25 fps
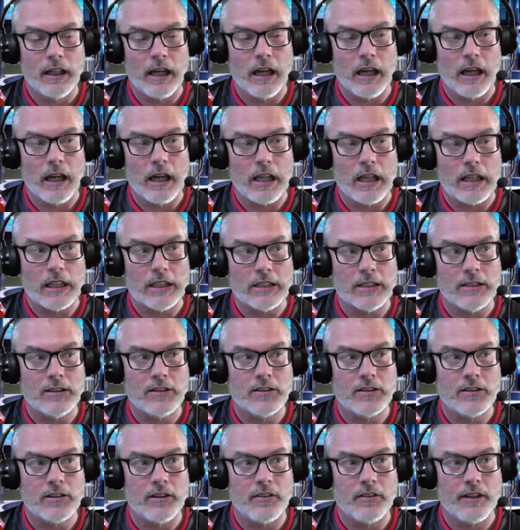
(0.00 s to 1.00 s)

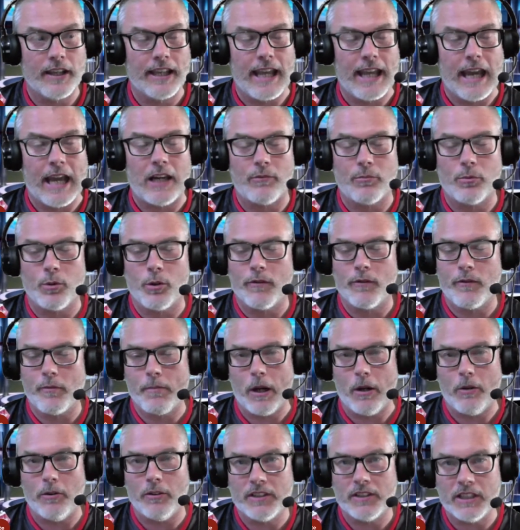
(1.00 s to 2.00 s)
and the calibre of
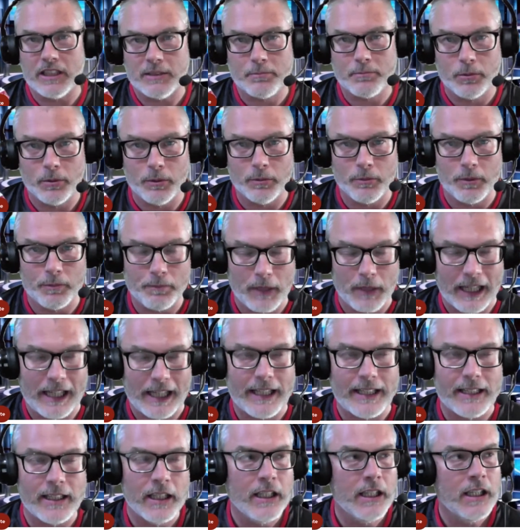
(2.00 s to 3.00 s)
opponents he's put,
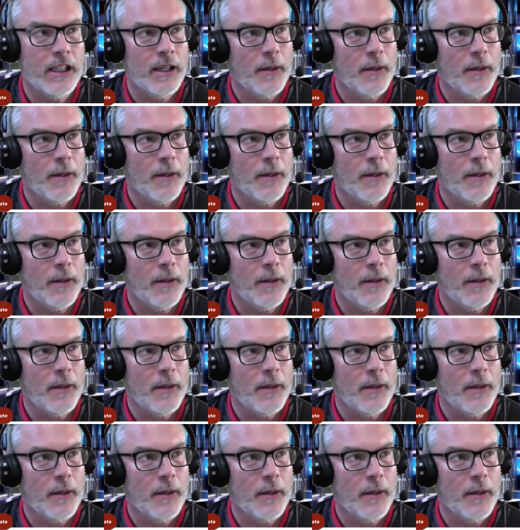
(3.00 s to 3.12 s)
played,